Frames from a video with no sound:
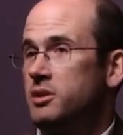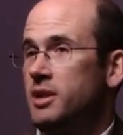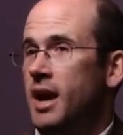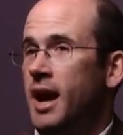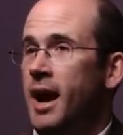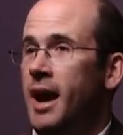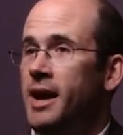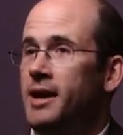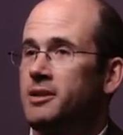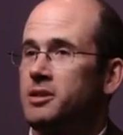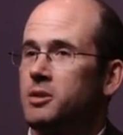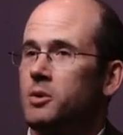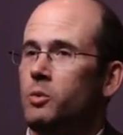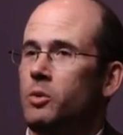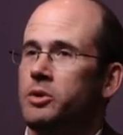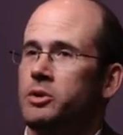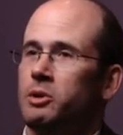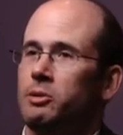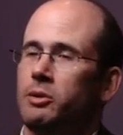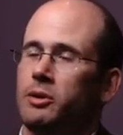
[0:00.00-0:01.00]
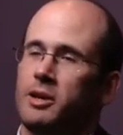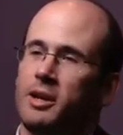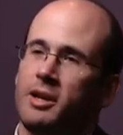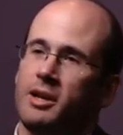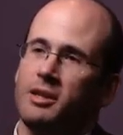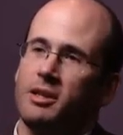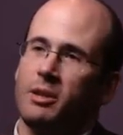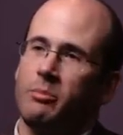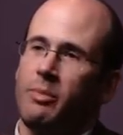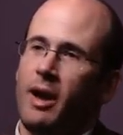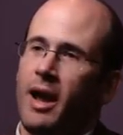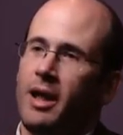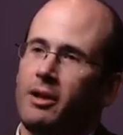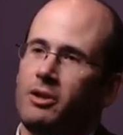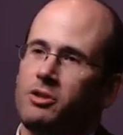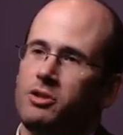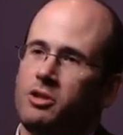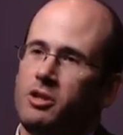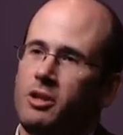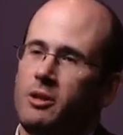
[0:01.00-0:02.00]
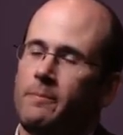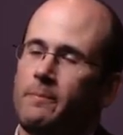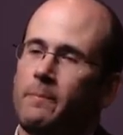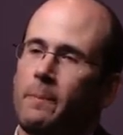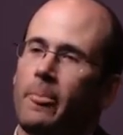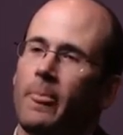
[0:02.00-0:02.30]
to ask when you're looking at the balance sheet,